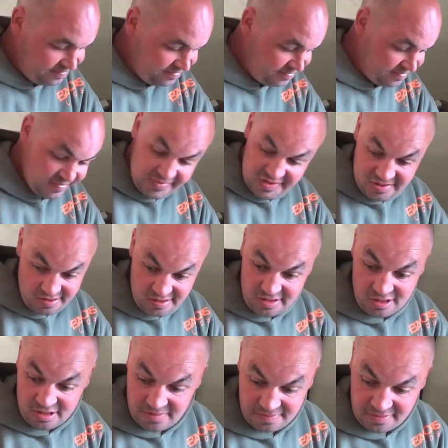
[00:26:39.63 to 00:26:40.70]
I thought I've
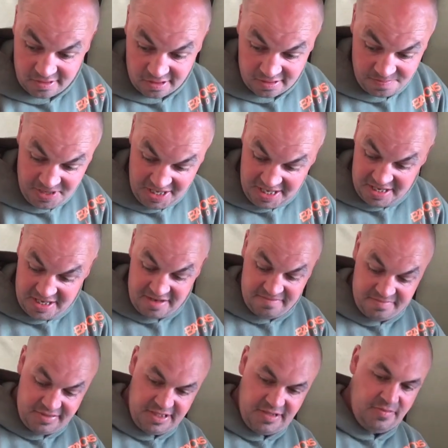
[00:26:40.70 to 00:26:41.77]
got to pick it up
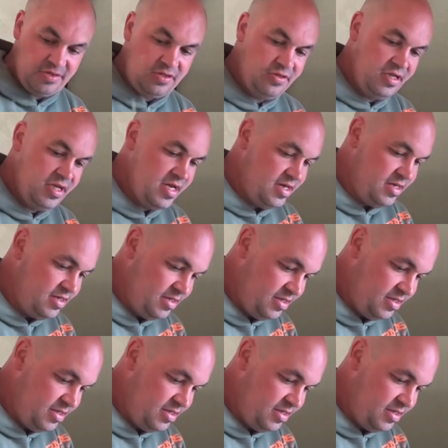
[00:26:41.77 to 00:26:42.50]
and see what's on the end.